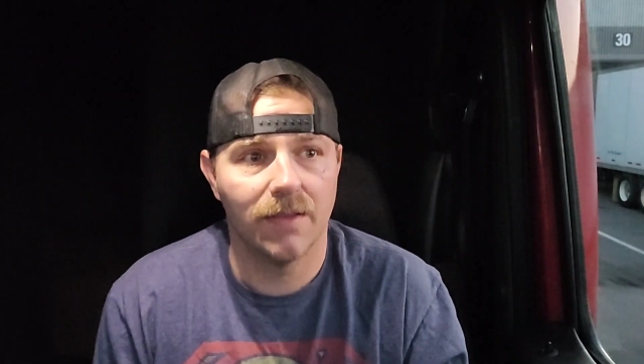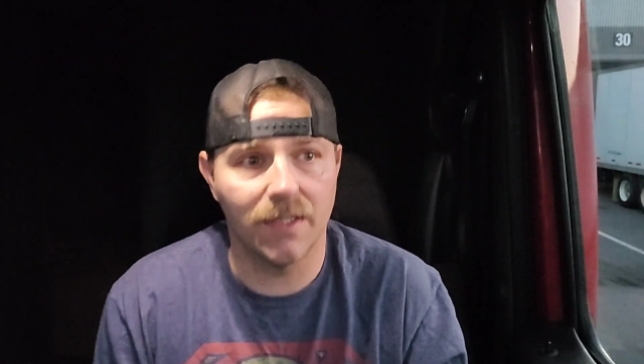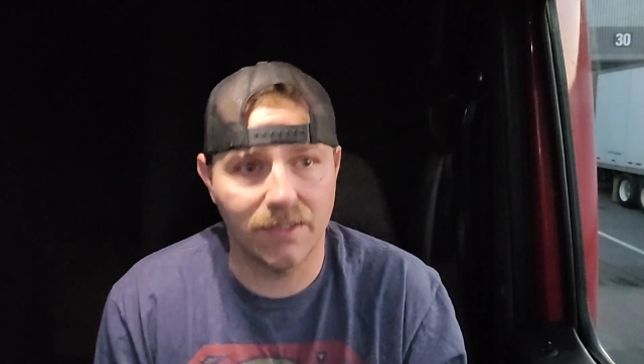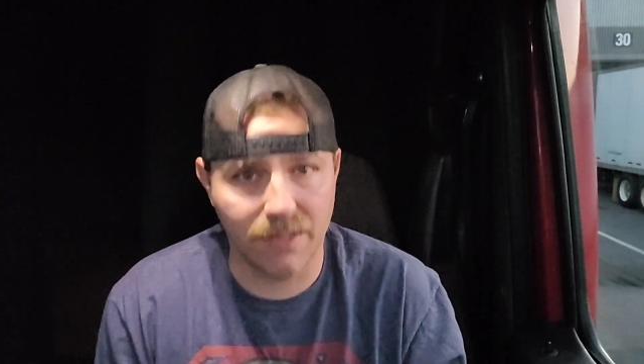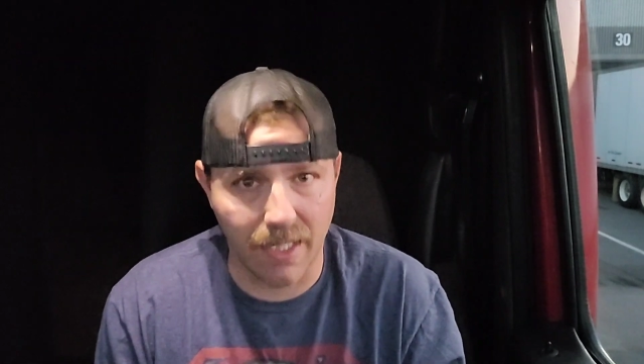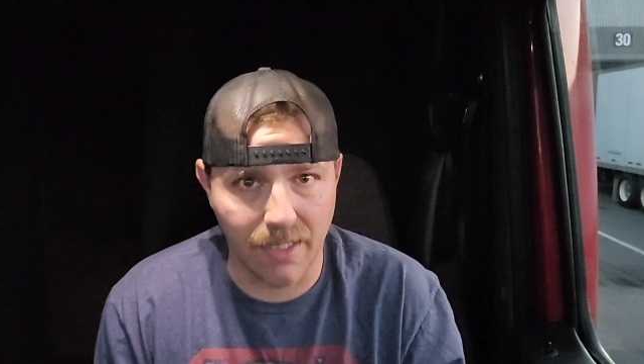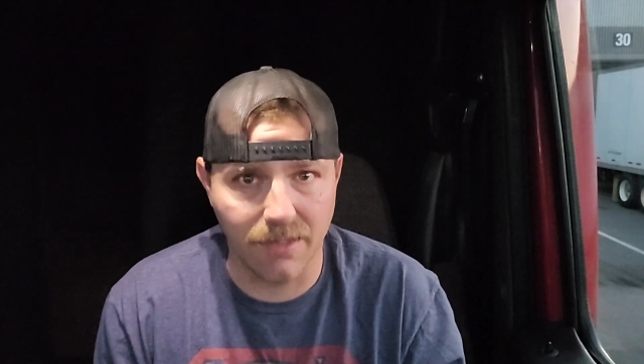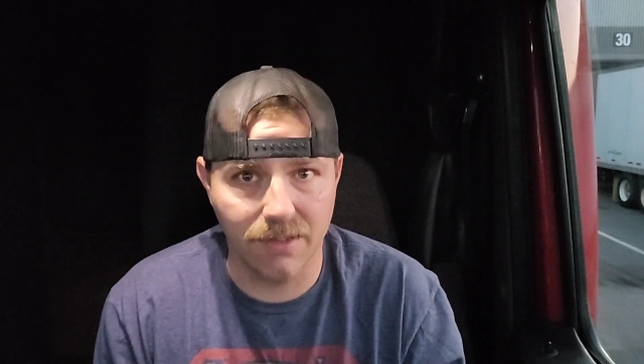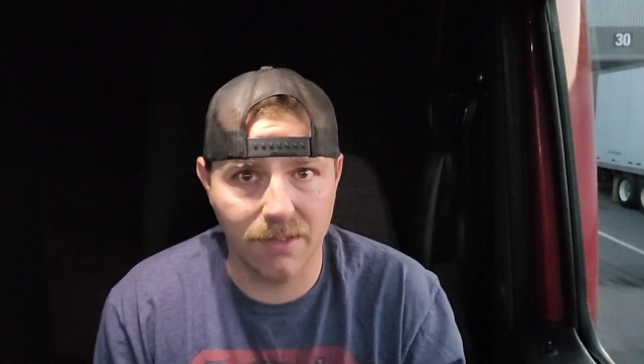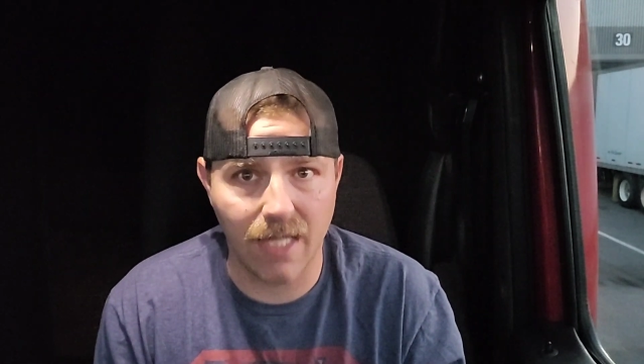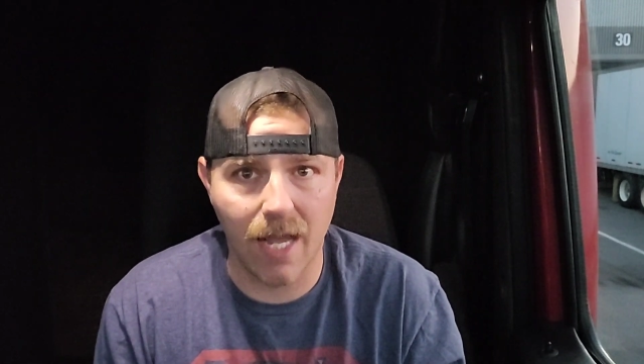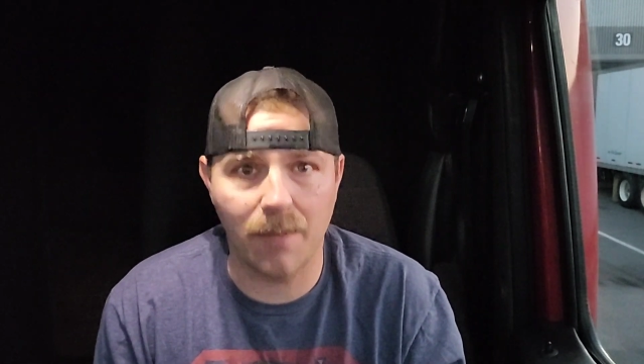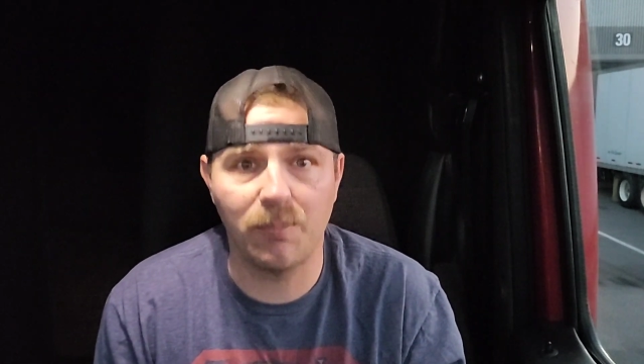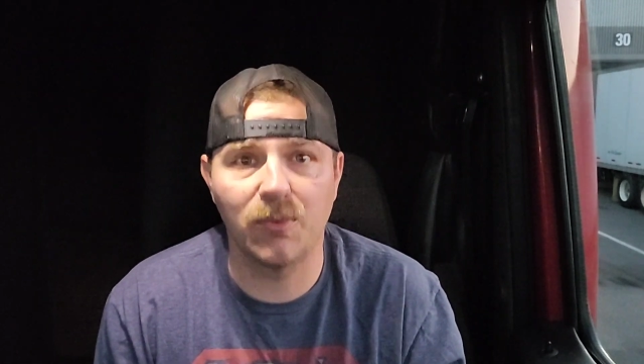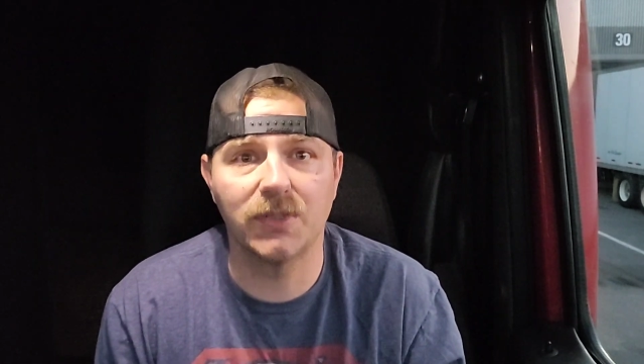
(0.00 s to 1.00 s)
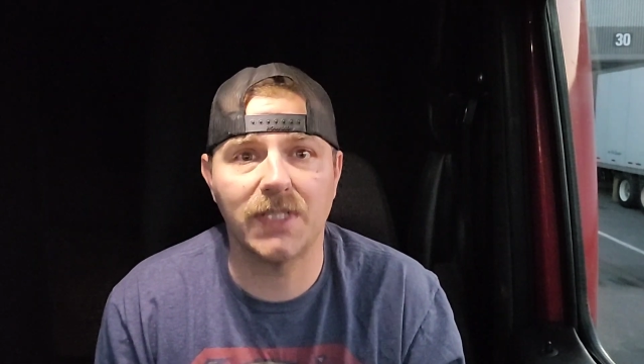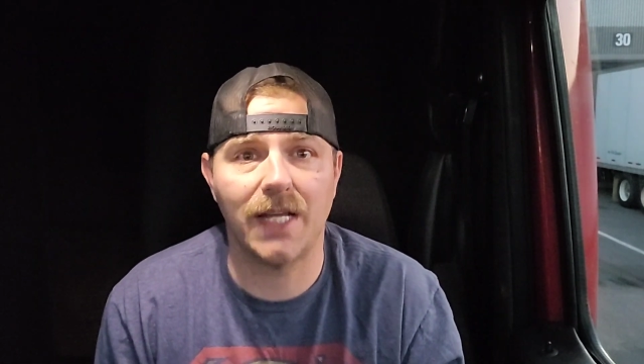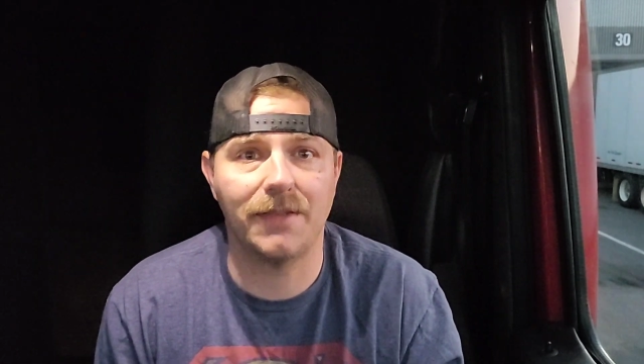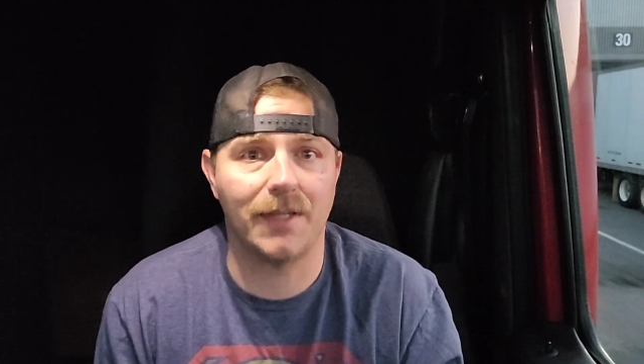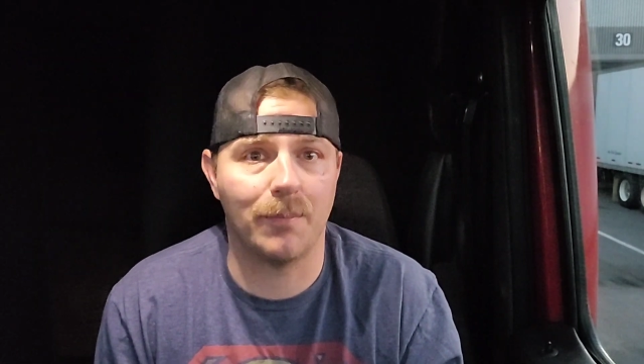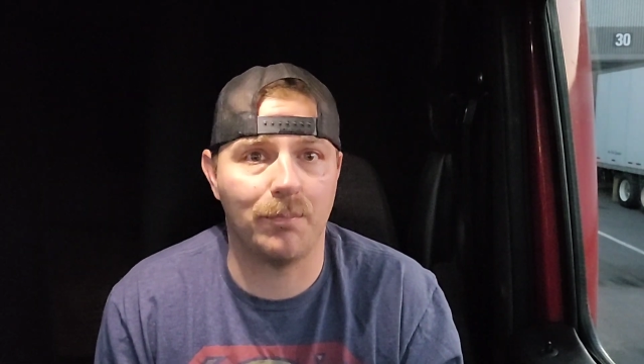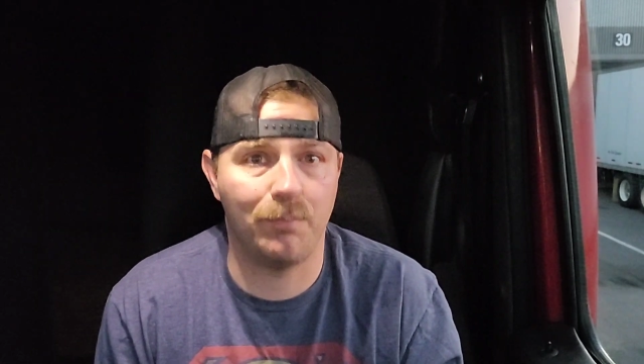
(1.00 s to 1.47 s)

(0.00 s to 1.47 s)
the second stop was at the